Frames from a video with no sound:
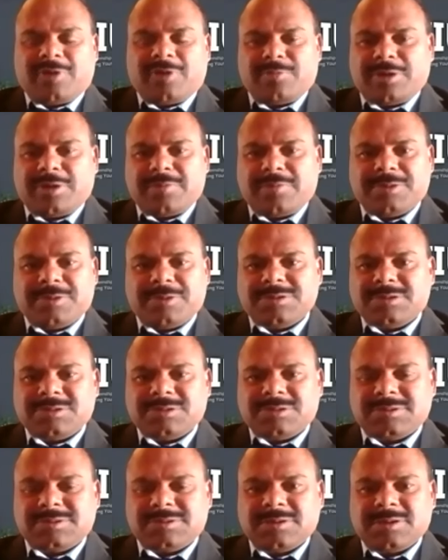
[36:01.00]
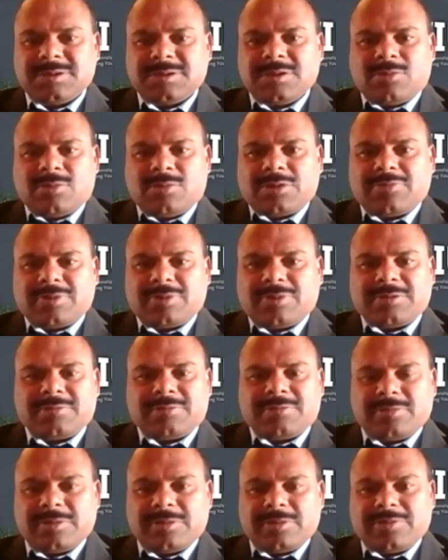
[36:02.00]
firm or a business, whatever
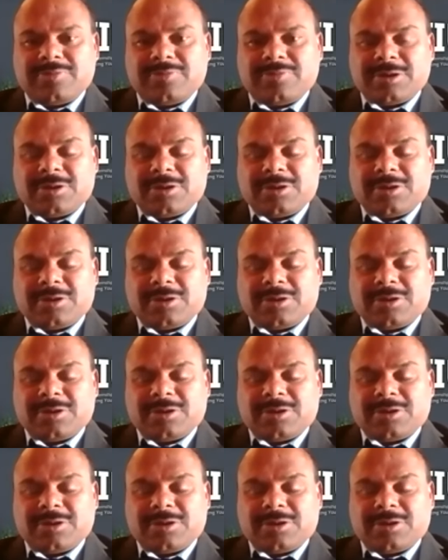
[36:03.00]
that we